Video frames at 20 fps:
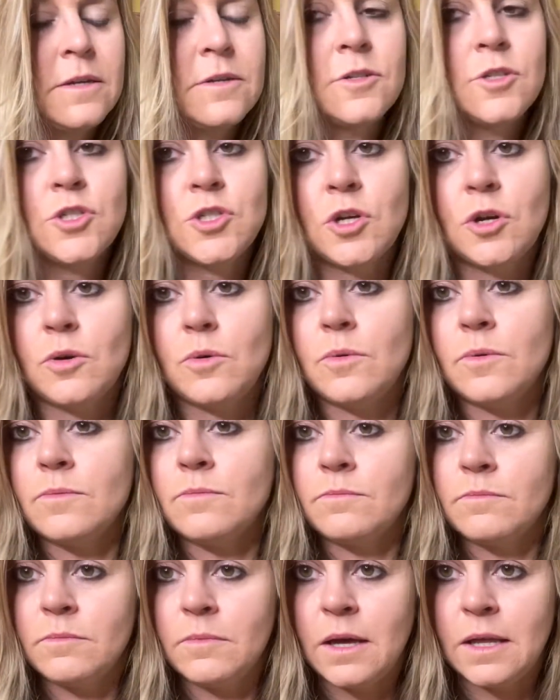So
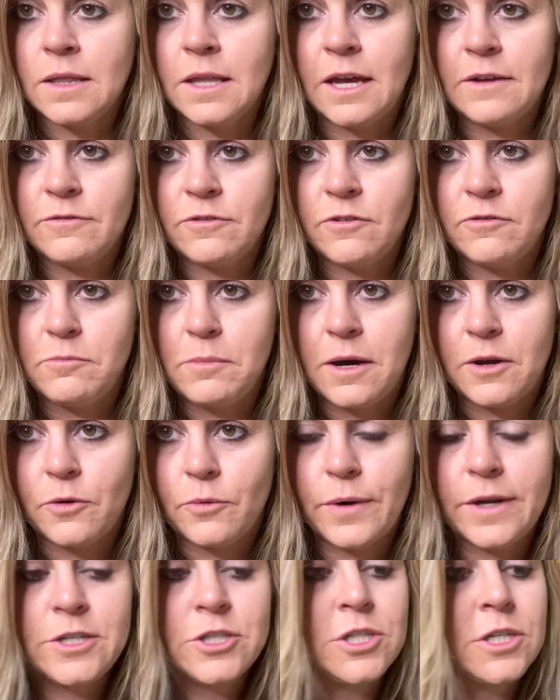a life of
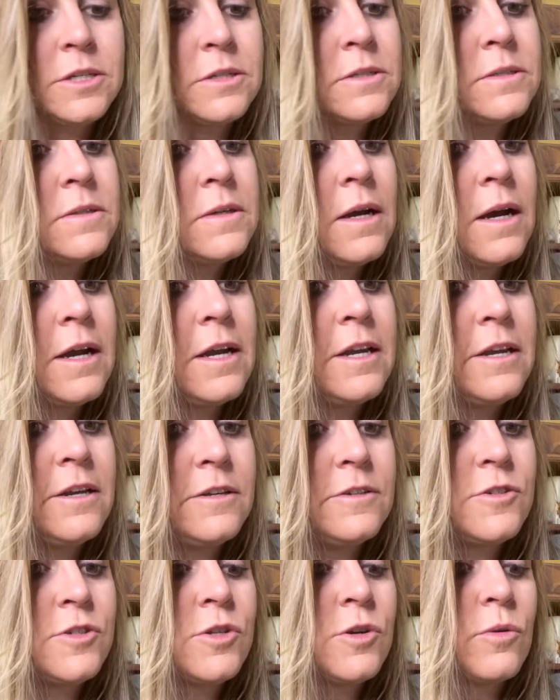moderation
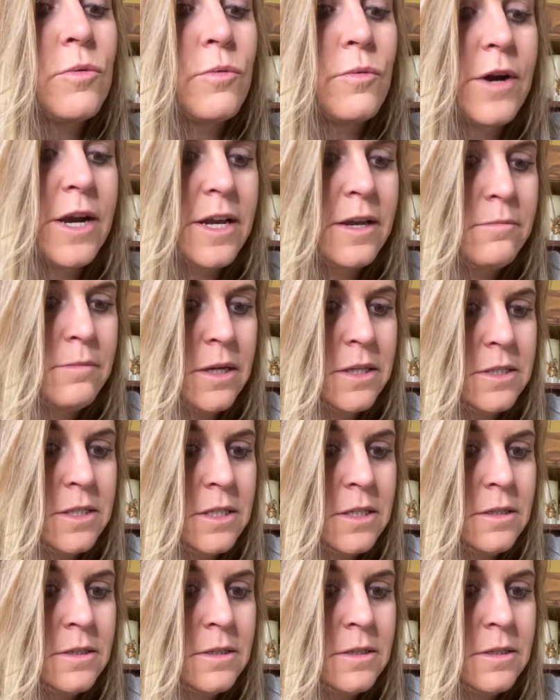is recommended.